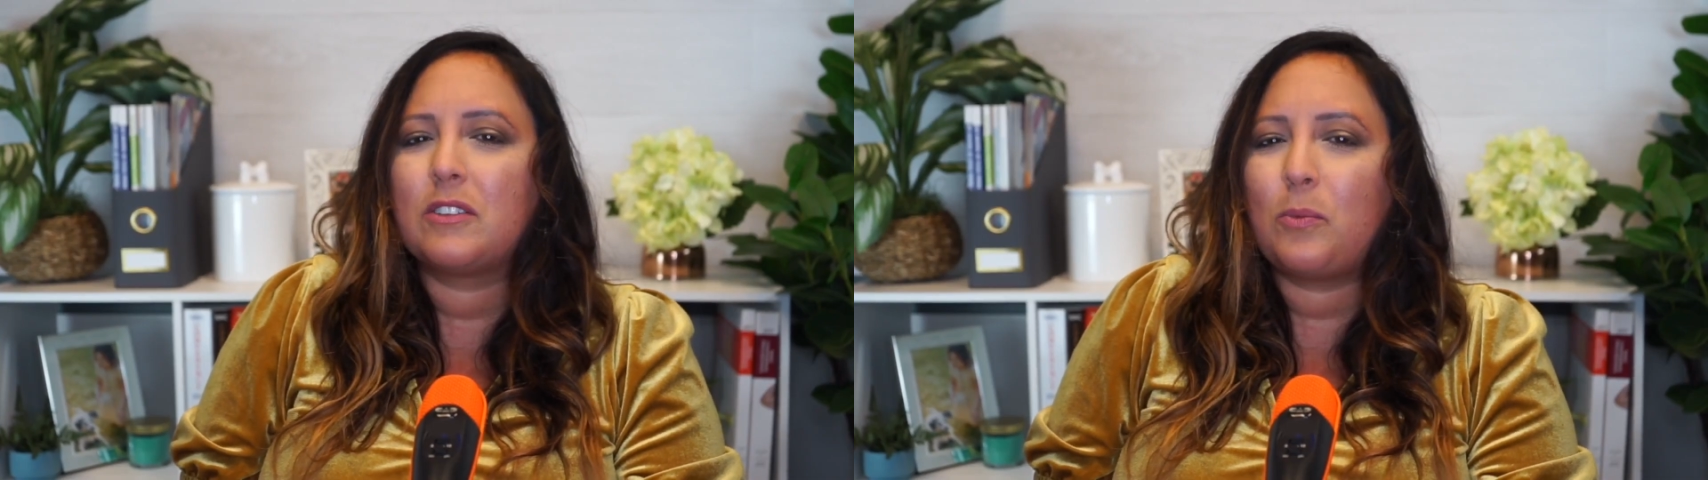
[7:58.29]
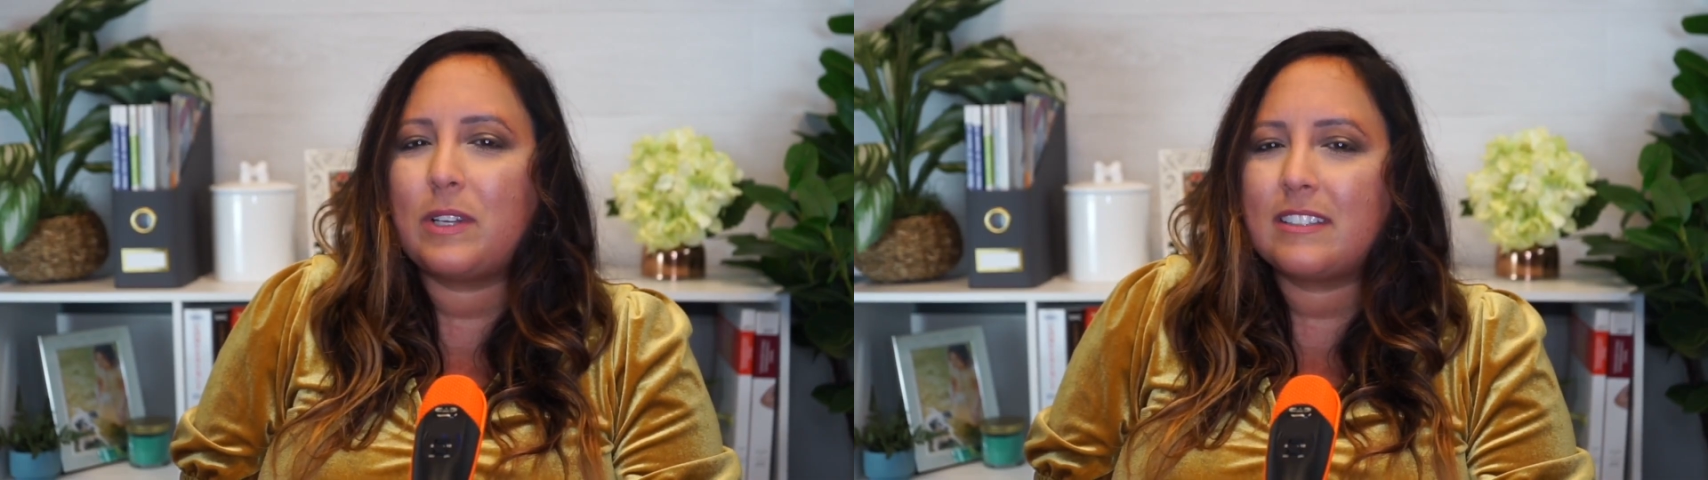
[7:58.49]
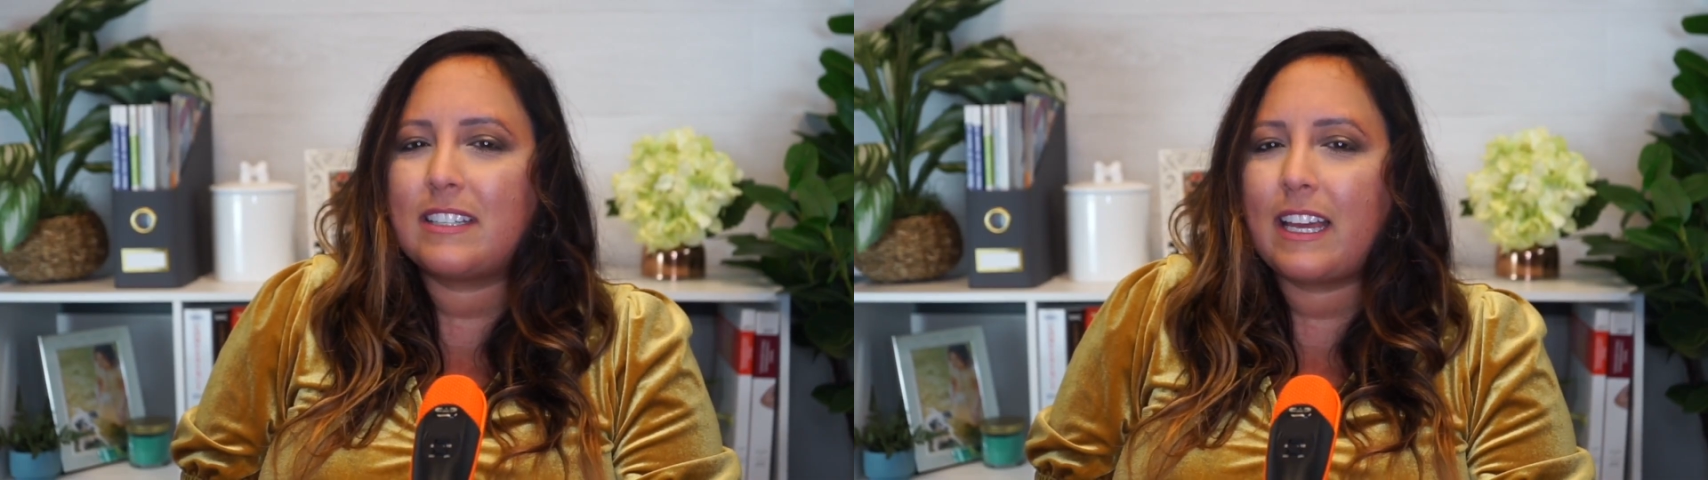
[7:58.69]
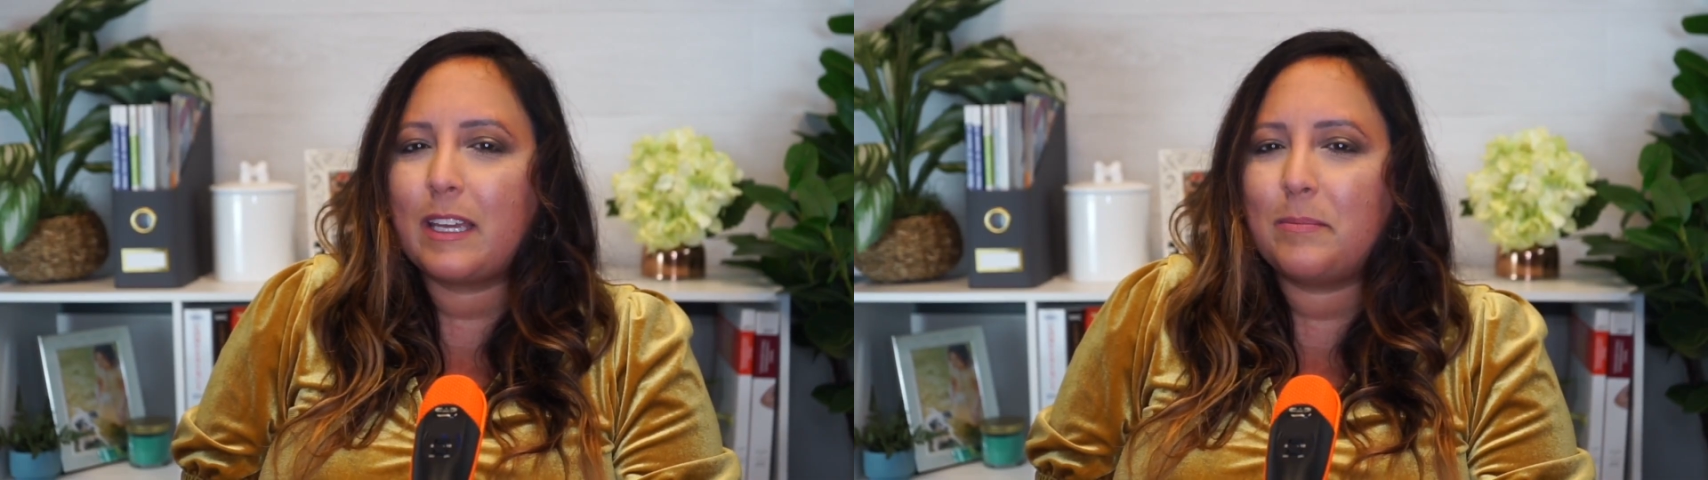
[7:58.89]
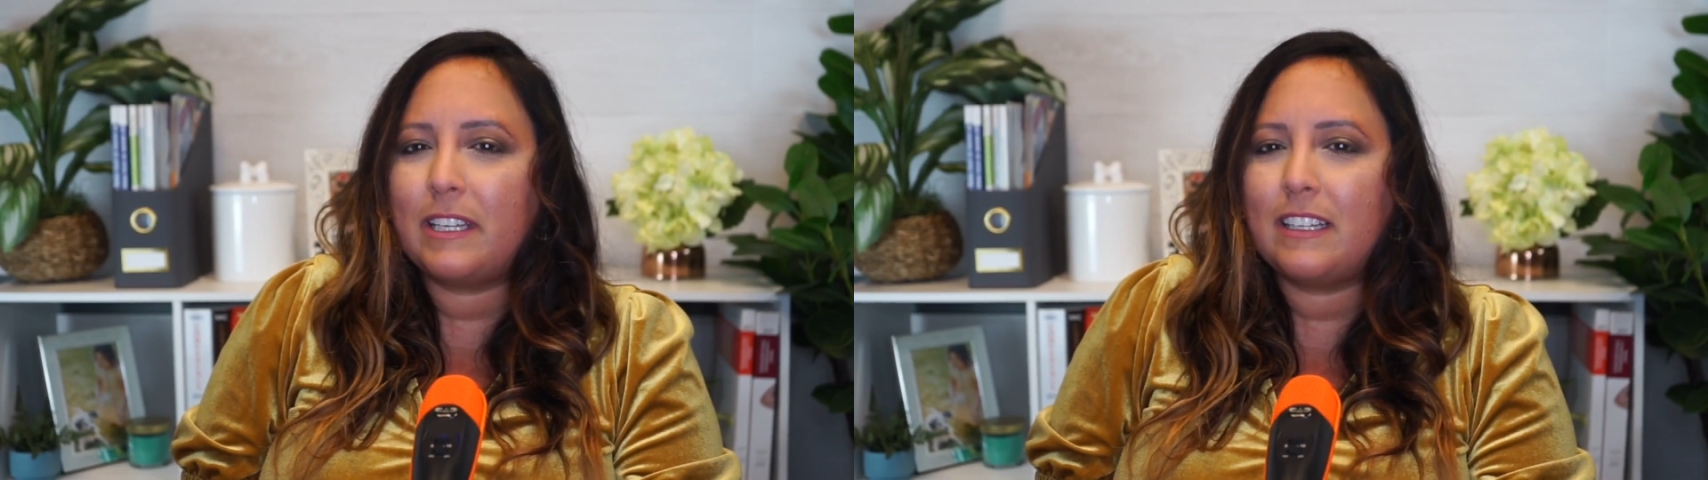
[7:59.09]
Once a
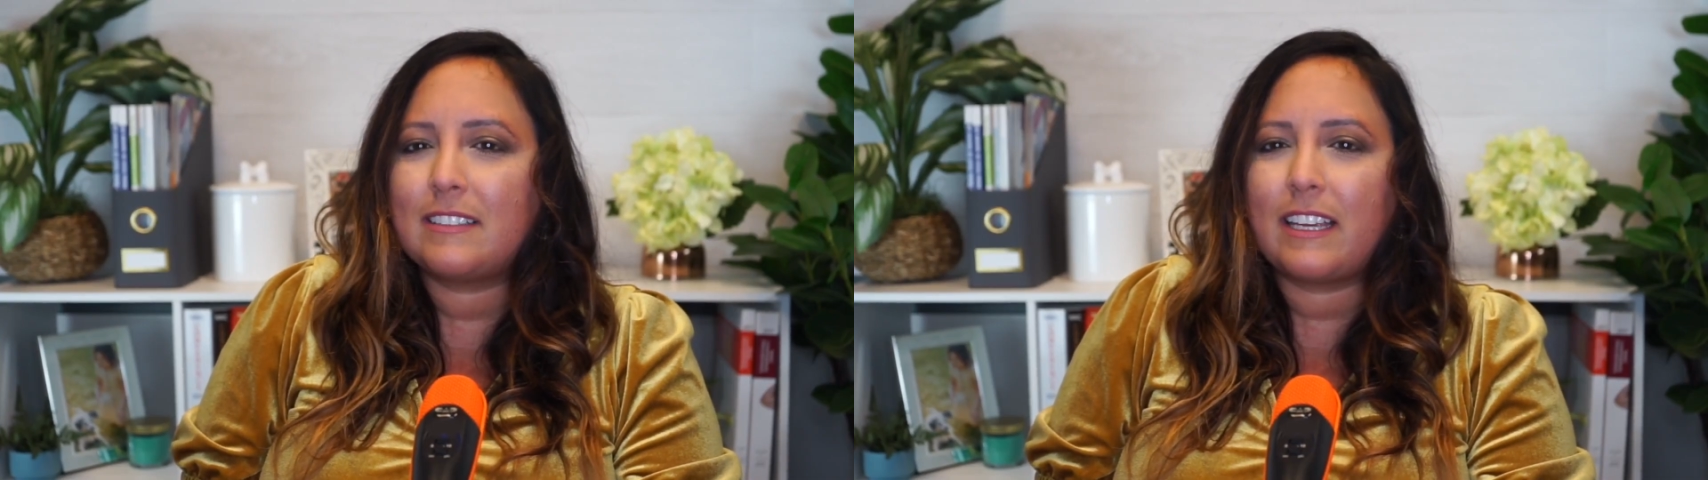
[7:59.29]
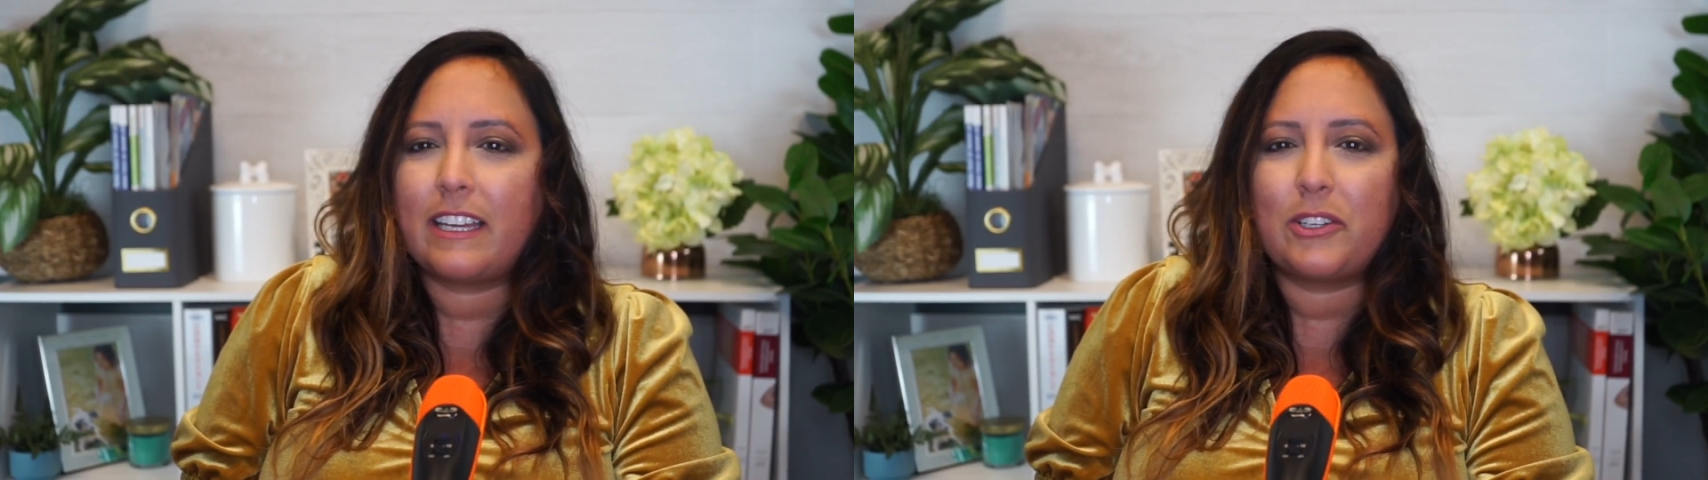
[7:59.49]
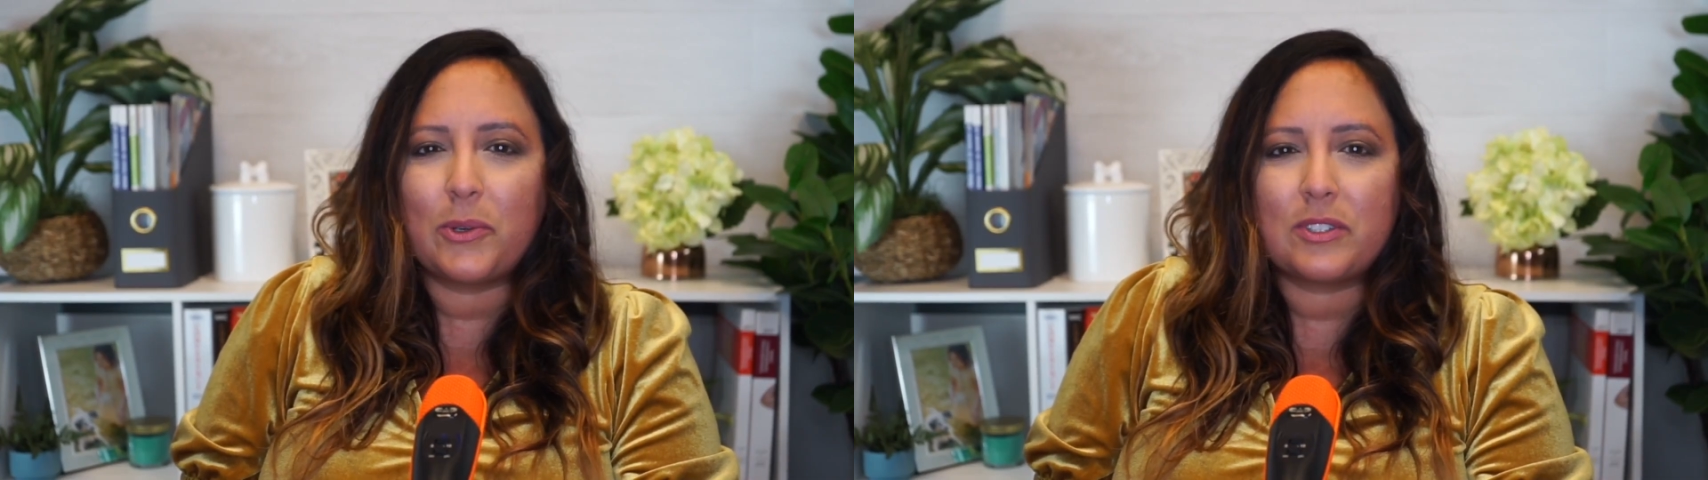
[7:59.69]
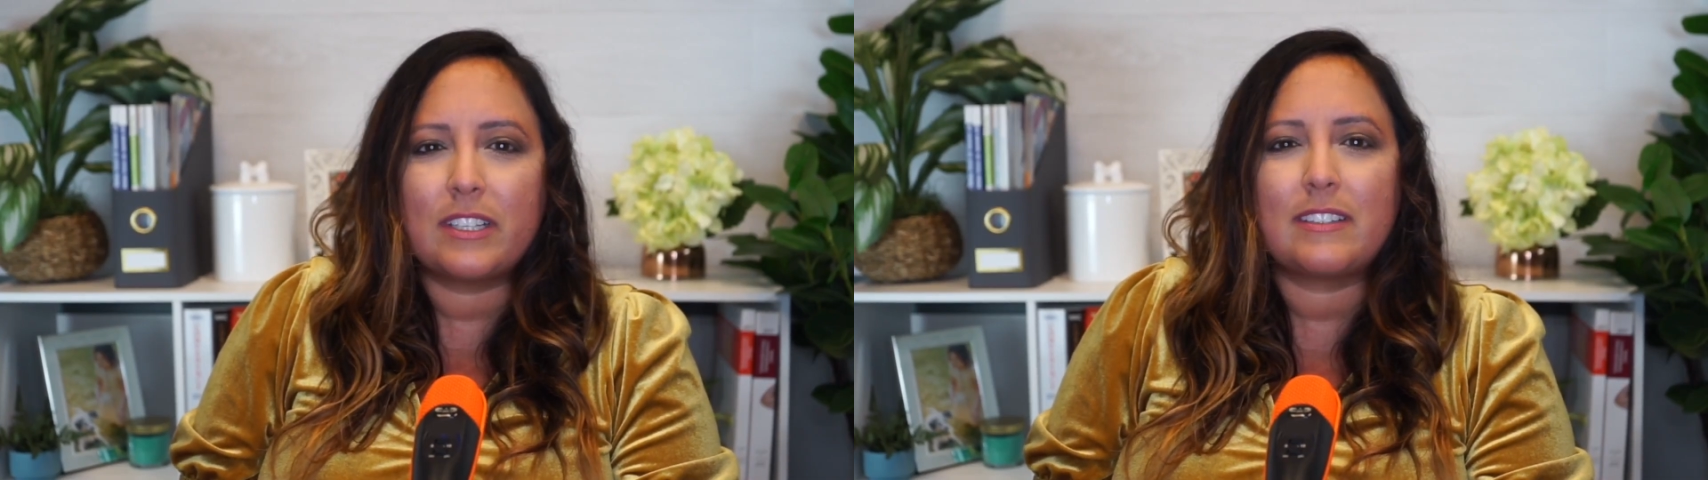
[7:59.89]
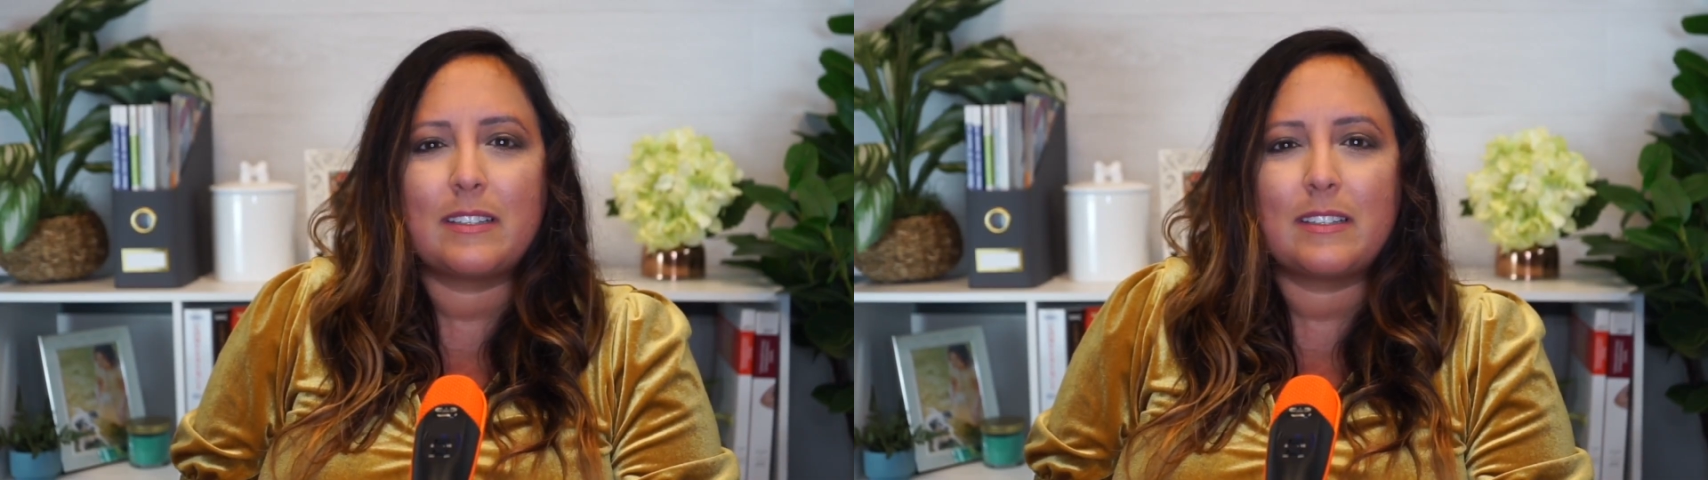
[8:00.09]
diabetes diagnosis is